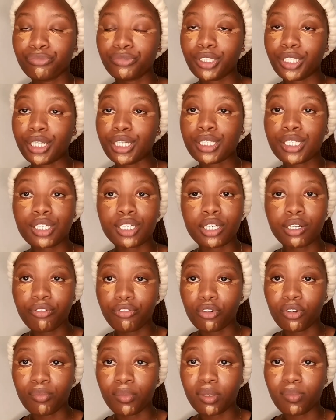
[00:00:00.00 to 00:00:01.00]
it's tough
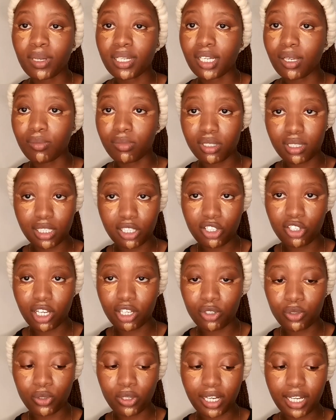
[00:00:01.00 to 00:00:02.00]
for me, but I'm still trying
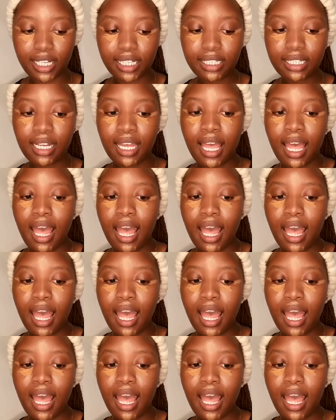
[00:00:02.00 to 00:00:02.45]
to learn.